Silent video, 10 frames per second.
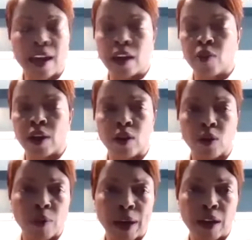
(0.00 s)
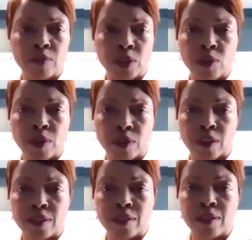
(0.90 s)
how do I go about doing
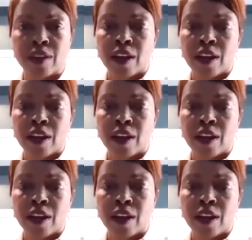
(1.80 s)
this?